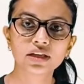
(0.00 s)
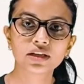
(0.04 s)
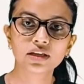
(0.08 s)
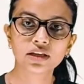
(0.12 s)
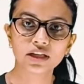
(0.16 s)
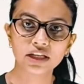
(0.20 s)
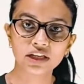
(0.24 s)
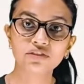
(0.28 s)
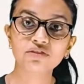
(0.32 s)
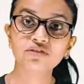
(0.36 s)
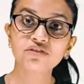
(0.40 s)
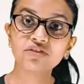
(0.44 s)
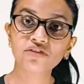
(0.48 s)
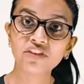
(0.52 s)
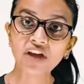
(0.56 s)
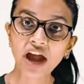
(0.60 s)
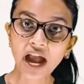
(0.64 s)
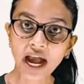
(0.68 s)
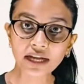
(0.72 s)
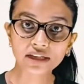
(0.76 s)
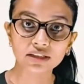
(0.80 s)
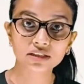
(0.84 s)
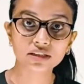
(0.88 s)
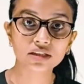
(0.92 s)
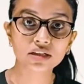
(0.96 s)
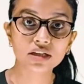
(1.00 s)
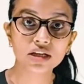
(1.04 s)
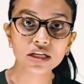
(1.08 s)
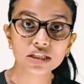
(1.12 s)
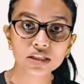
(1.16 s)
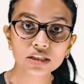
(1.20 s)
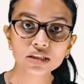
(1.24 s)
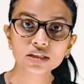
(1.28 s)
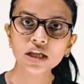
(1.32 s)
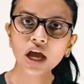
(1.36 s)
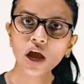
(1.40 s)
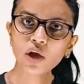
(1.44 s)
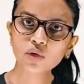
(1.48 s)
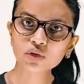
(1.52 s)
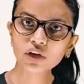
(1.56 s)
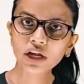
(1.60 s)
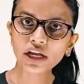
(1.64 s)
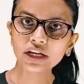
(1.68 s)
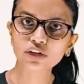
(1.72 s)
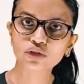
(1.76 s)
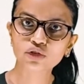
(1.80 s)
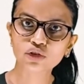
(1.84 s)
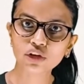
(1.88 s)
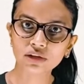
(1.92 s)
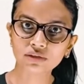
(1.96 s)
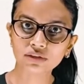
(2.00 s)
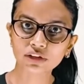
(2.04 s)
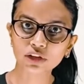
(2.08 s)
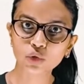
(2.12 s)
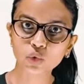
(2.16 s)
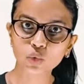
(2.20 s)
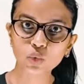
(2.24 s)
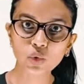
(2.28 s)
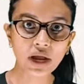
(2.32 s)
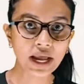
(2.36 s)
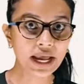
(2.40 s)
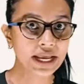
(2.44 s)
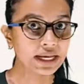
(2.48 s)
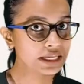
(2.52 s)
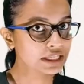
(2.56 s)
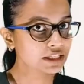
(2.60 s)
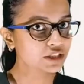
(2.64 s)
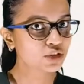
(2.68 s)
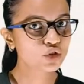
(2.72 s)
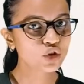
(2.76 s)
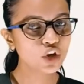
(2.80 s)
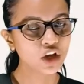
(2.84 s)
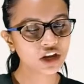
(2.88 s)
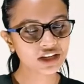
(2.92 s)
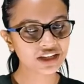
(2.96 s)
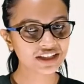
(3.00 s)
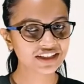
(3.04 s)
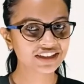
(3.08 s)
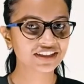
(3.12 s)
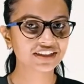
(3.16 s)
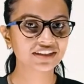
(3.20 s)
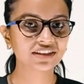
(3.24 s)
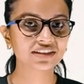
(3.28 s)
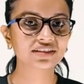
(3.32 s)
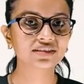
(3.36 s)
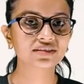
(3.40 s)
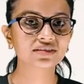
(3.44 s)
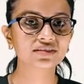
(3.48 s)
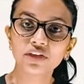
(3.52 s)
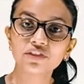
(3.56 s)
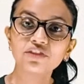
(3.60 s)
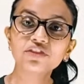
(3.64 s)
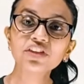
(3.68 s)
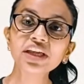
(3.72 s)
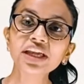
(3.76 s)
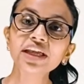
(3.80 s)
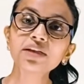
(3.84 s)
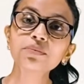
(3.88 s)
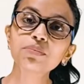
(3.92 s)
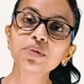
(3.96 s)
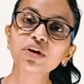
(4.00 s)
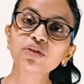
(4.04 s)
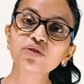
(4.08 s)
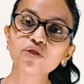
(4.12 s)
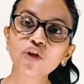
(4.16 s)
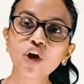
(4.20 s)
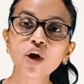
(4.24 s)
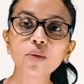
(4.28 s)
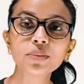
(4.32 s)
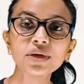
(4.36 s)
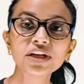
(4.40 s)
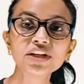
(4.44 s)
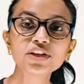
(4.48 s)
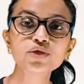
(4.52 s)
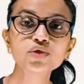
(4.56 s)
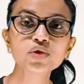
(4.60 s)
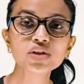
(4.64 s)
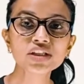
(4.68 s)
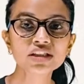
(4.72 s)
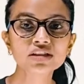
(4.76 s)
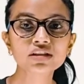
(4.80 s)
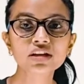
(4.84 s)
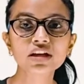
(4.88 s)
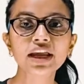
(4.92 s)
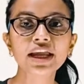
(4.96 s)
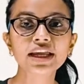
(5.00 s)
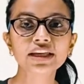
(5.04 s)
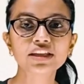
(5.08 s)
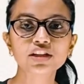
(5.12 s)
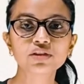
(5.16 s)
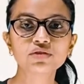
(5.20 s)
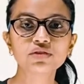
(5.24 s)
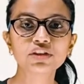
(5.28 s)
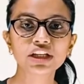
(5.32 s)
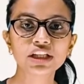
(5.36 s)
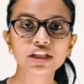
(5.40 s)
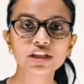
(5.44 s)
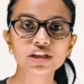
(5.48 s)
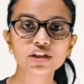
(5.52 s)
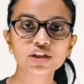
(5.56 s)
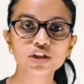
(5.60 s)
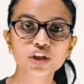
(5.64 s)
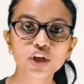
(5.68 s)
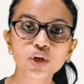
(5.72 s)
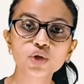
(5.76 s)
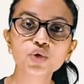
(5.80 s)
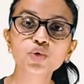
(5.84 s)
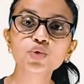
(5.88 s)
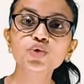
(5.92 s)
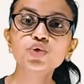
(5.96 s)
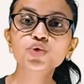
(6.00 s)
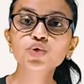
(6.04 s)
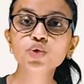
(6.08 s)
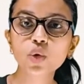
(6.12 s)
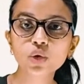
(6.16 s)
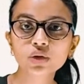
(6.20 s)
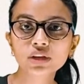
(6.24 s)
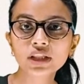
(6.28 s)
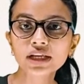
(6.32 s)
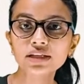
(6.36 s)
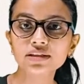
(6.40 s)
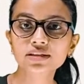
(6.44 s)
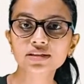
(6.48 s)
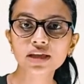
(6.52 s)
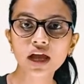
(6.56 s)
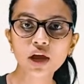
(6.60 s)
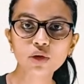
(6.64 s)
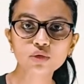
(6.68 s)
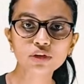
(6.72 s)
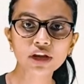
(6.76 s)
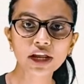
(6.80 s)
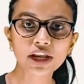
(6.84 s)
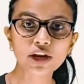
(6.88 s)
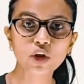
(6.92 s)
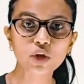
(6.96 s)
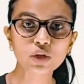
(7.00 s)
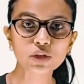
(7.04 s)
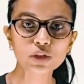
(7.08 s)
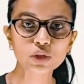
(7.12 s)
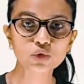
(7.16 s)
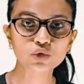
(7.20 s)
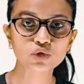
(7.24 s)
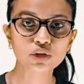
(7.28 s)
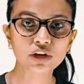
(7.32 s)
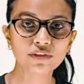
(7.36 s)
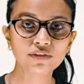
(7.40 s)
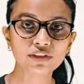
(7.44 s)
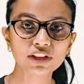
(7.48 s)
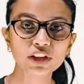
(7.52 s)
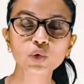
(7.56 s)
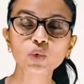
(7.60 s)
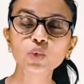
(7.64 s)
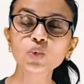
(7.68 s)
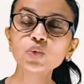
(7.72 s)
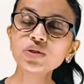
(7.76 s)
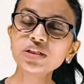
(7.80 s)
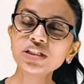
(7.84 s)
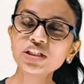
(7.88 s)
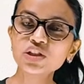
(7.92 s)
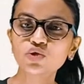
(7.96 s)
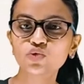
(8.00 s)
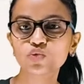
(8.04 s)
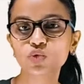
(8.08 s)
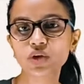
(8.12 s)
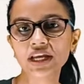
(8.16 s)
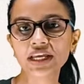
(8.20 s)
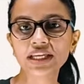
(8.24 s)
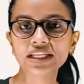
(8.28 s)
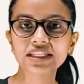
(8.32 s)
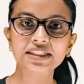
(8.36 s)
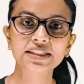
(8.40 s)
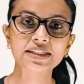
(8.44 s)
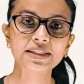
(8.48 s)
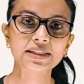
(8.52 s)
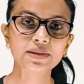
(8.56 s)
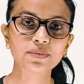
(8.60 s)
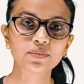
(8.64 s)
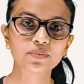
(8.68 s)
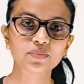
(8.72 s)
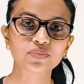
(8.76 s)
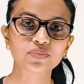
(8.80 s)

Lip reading: In fact, sound can travel through any solid. We can perform interesting activities to show that sound can also travel through strings.